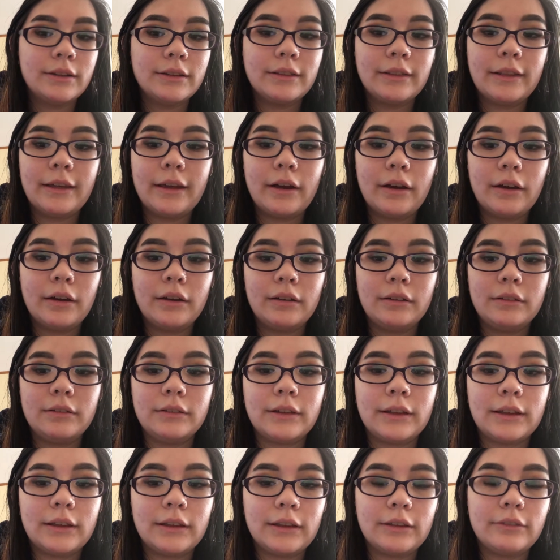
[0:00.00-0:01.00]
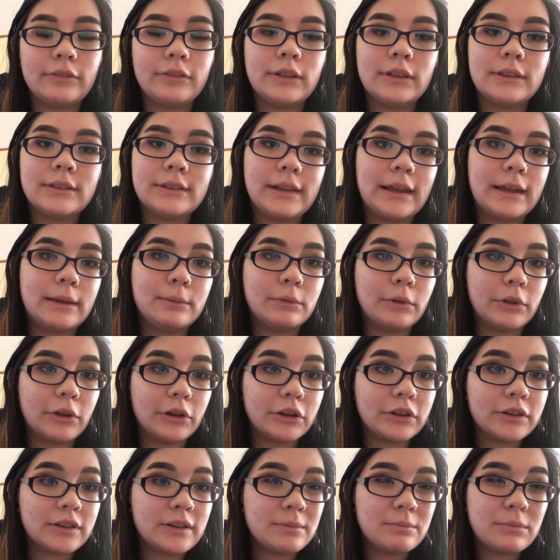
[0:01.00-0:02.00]
They all give the same
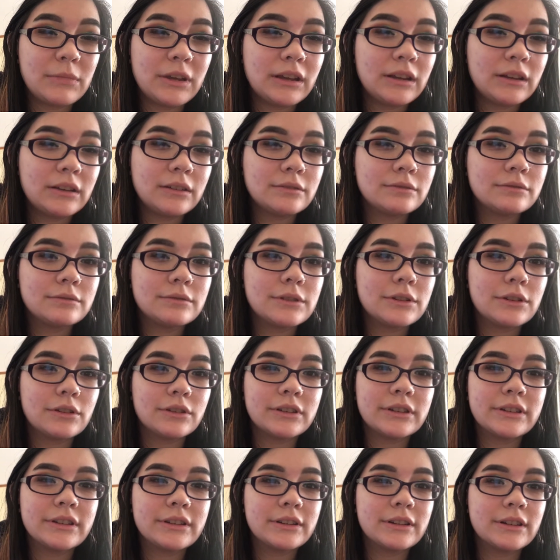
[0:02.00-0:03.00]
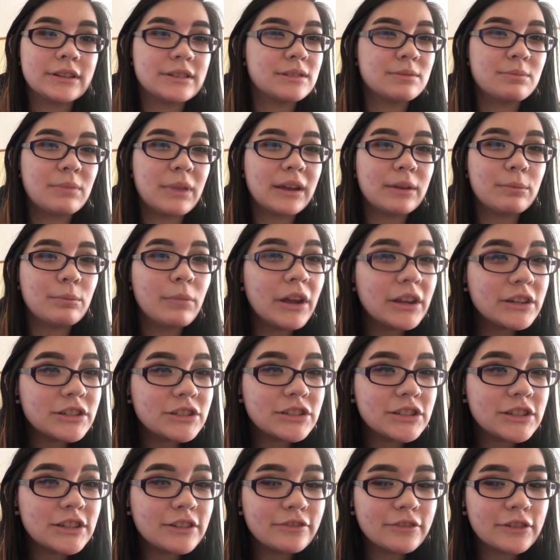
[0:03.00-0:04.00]
look to me, so it doesn't make
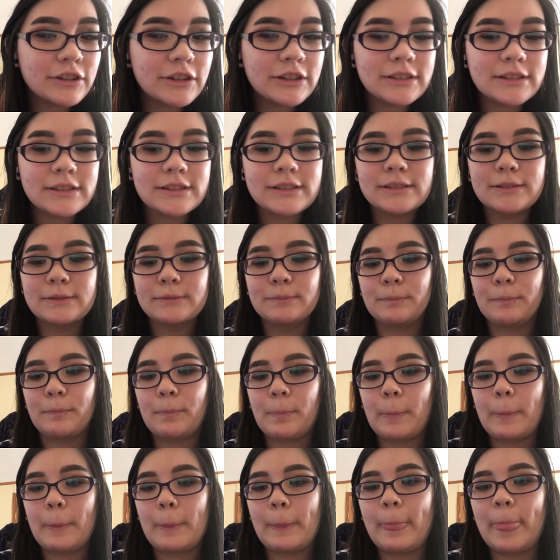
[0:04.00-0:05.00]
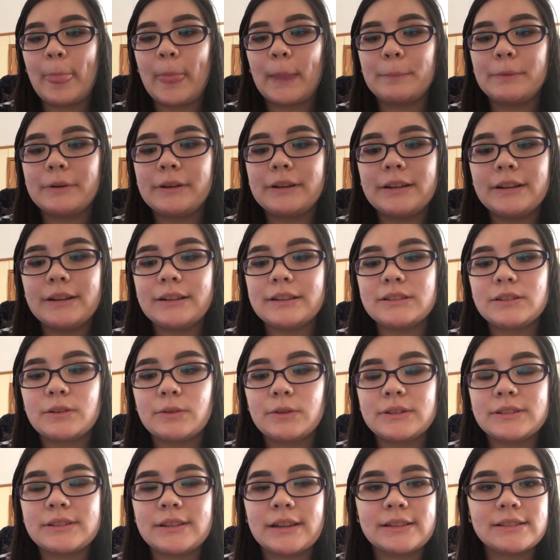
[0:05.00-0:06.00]
much difference. But it is
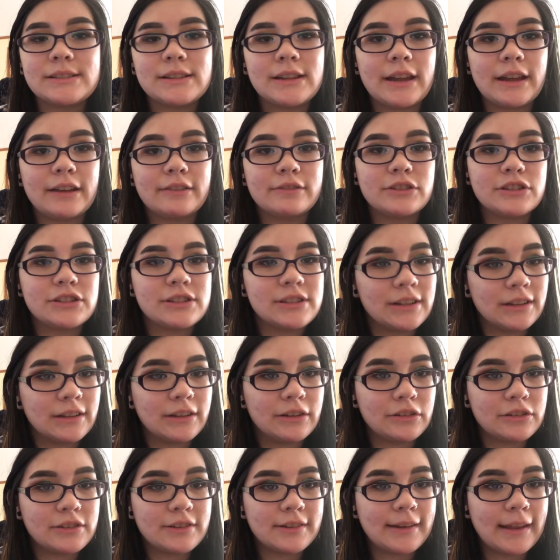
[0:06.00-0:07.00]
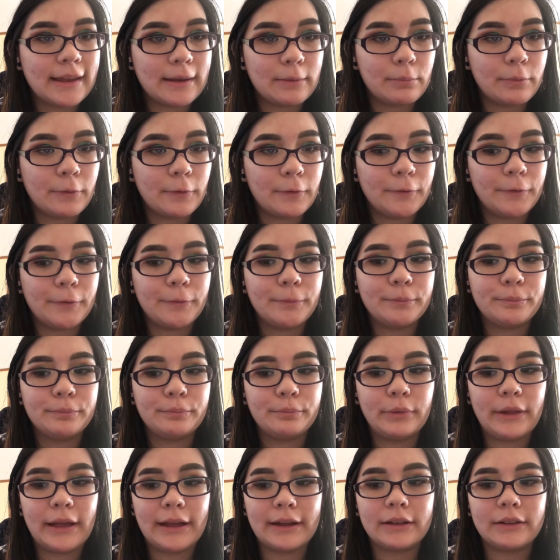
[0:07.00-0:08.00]
always nice to have just a little staple
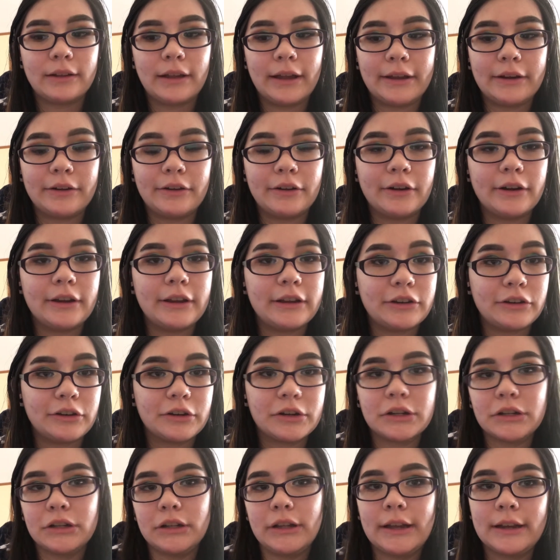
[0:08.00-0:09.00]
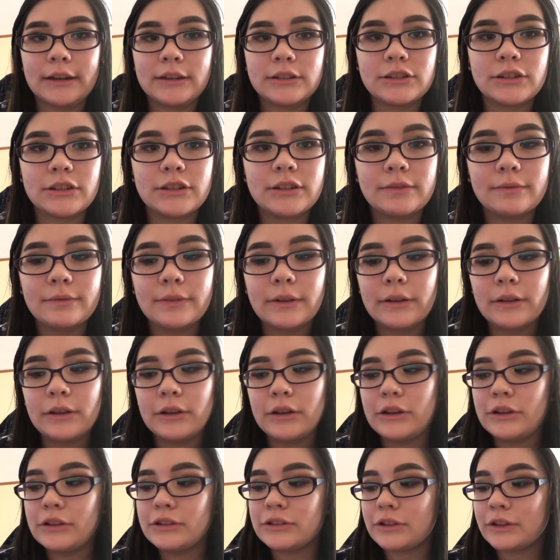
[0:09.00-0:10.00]
black liner in your collection.
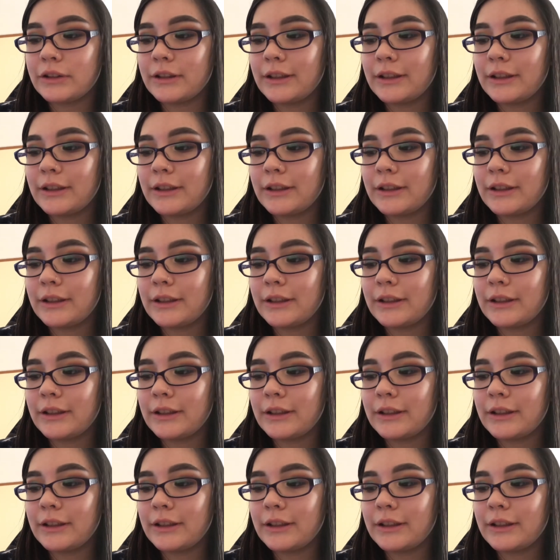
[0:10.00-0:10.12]
So